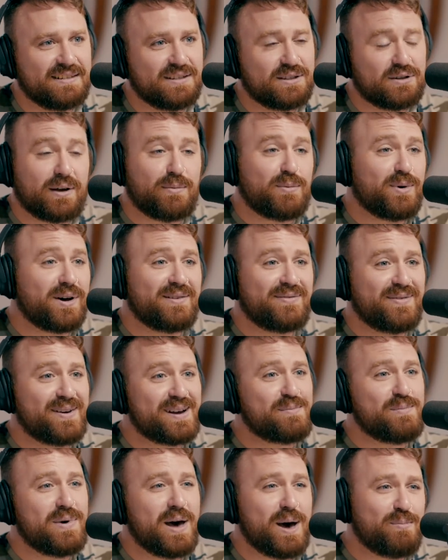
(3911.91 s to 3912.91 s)
So I bought a
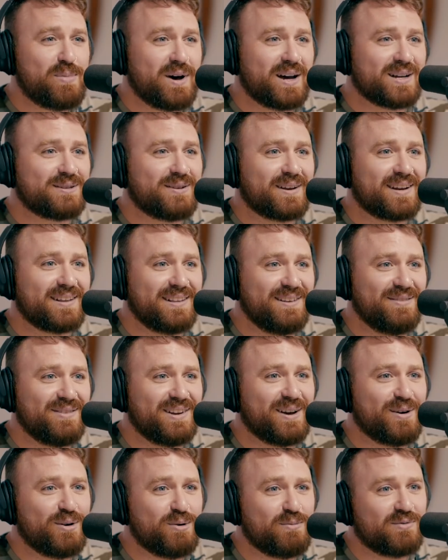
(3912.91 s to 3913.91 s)
fucking matte box so I can leave
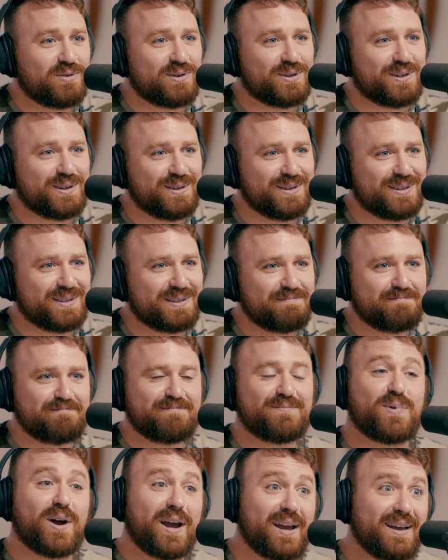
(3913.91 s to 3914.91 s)
it at home for shoots.
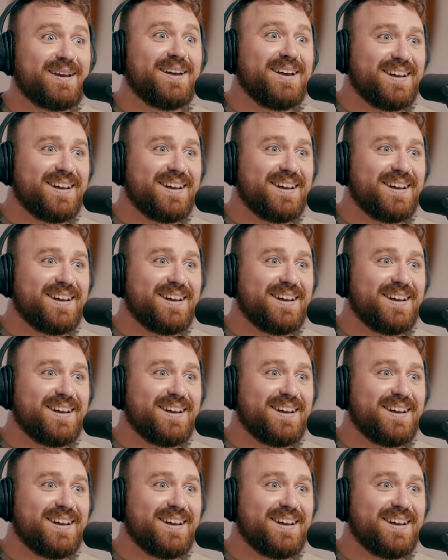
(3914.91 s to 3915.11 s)
Right. Right.